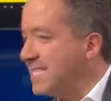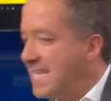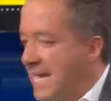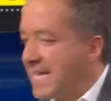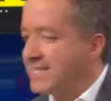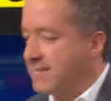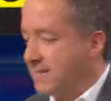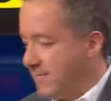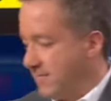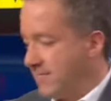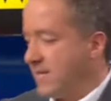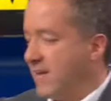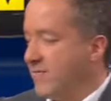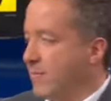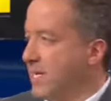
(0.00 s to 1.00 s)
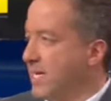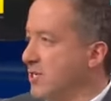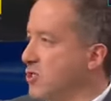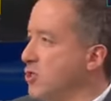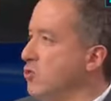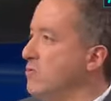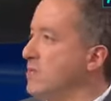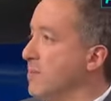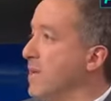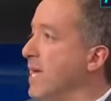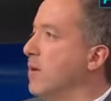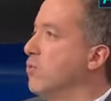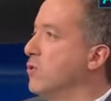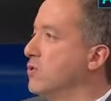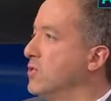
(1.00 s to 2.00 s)
Yes, everybody assumes the
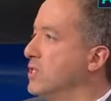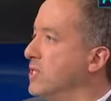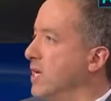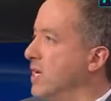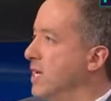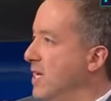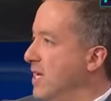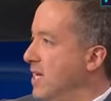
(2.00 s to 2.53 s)
player wants to